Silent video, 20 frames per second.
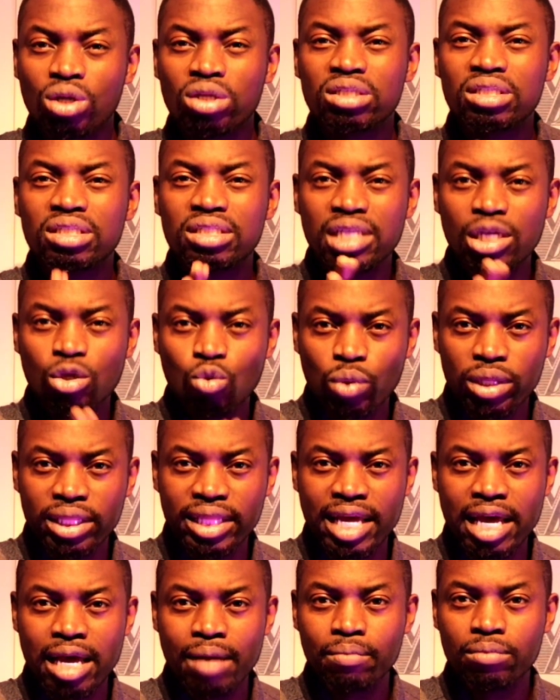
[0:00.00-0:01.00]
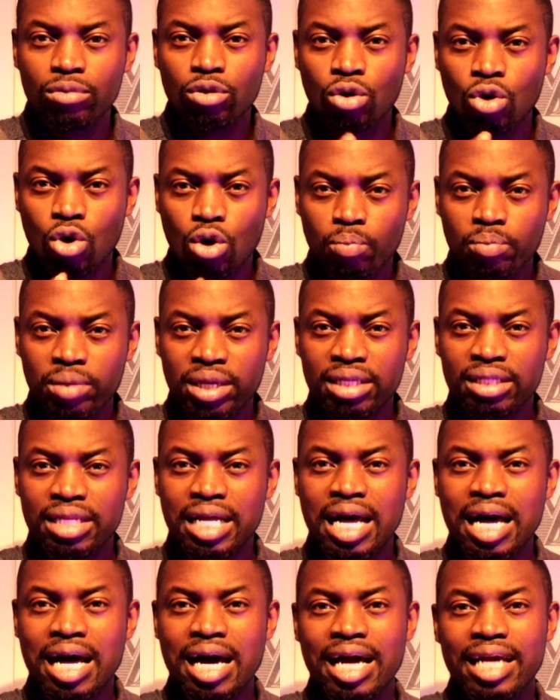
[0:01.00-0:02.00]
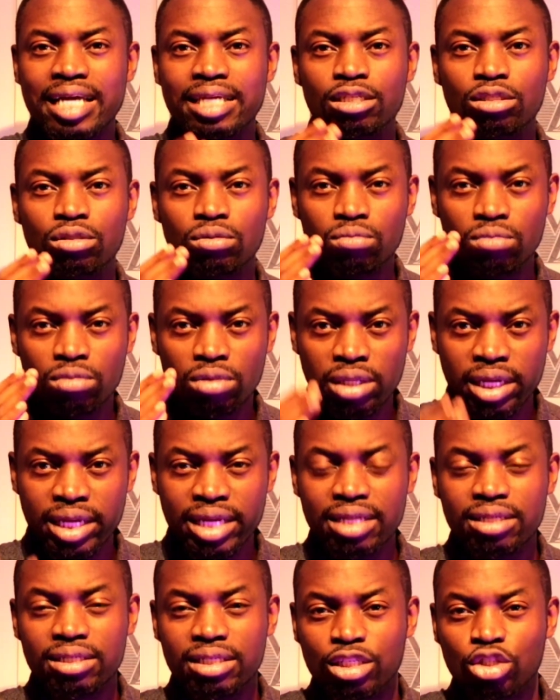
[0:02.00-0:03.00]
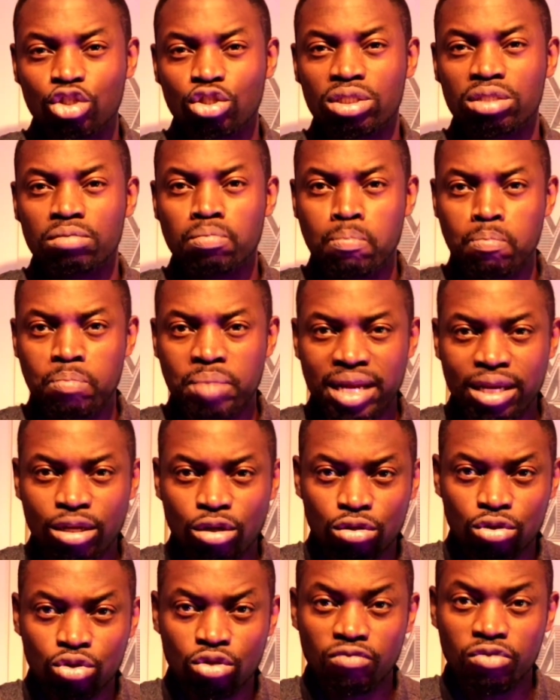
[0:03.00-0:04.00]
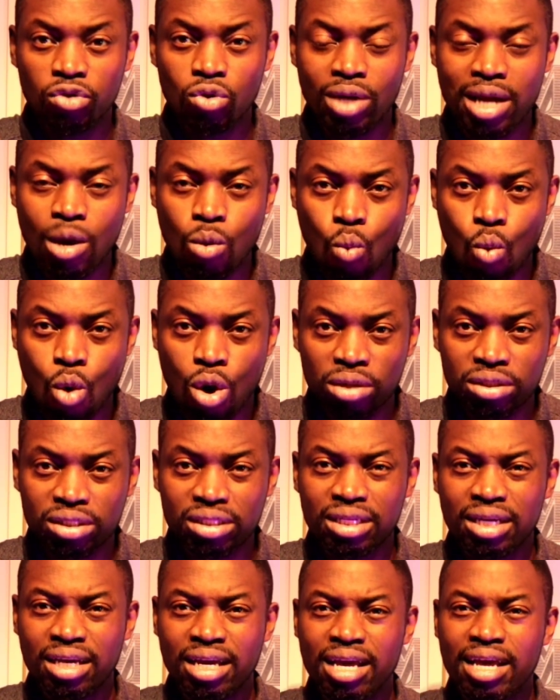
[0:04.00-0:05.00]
stick with them. Company that are in 3-digit billions of dollar worth.